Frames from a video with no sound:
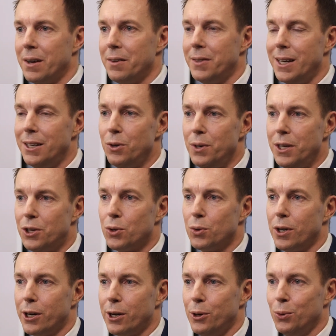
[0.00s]
then you need to
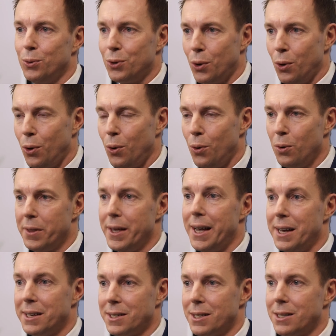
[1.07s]
include all the
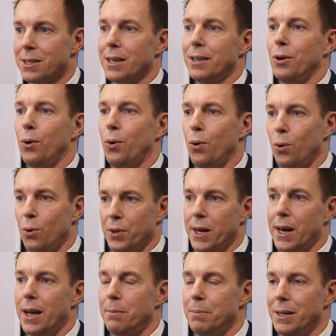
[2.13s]
assets and all the
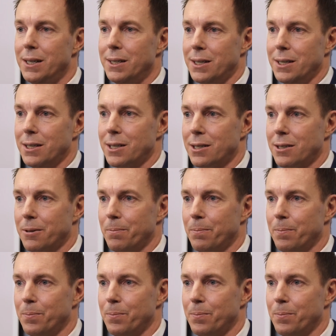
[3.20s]
liabilities.